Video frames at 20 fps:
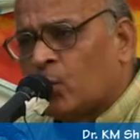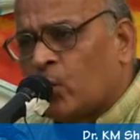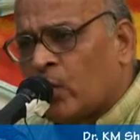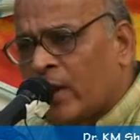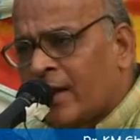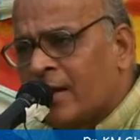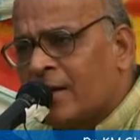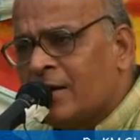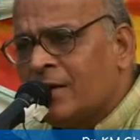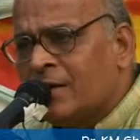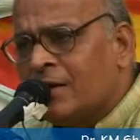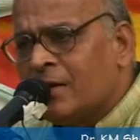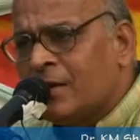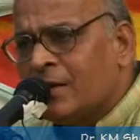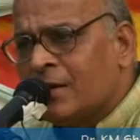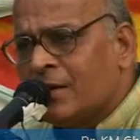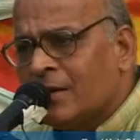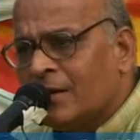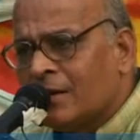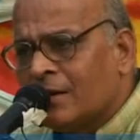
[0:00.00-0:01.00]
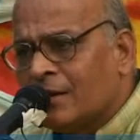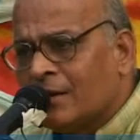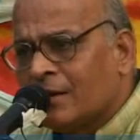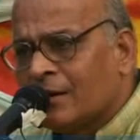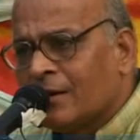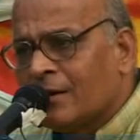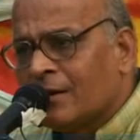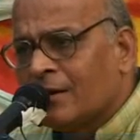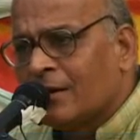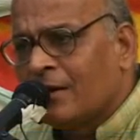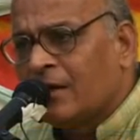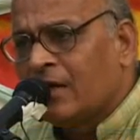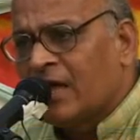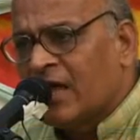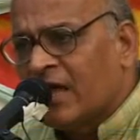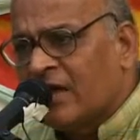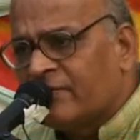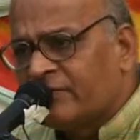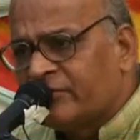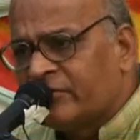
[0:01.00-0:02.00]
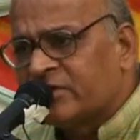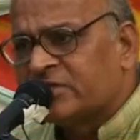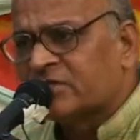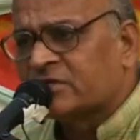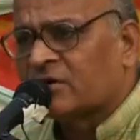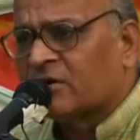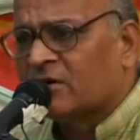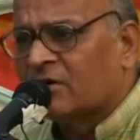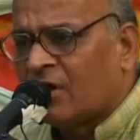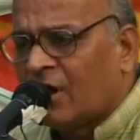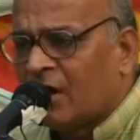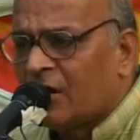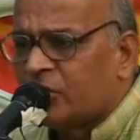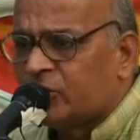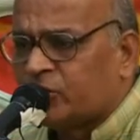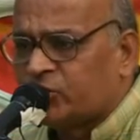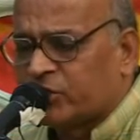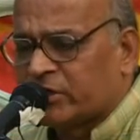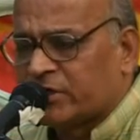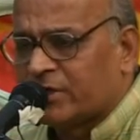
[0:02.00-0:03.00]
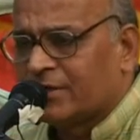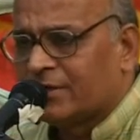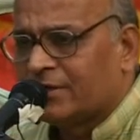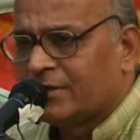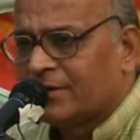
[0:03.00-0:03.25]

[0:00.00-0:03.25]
when he gave this chronology,